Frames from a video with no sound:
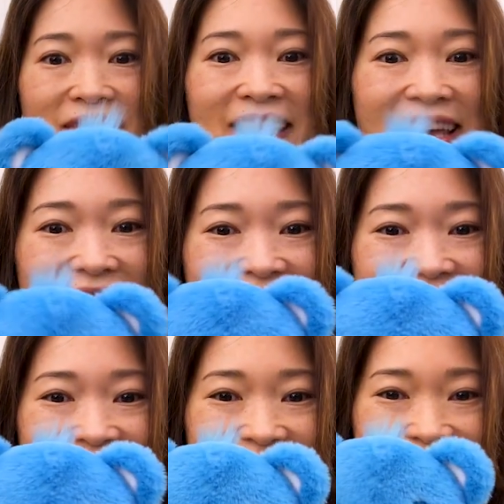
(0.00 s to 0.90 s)

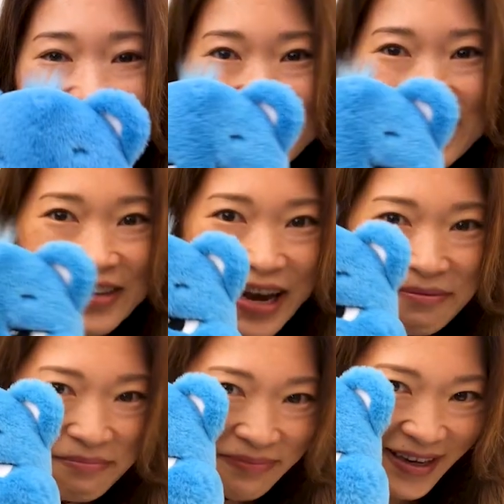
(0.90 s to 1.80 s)
This is
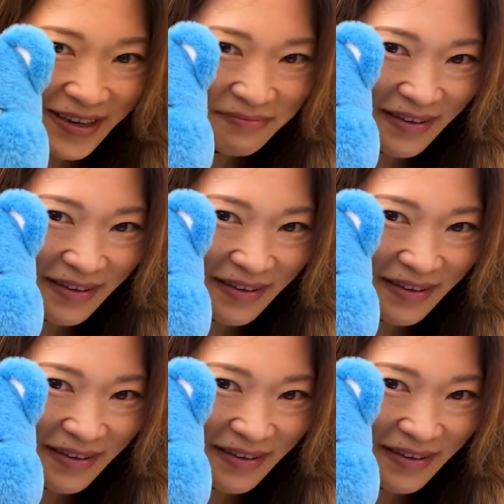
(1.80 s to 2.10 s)
Grumpy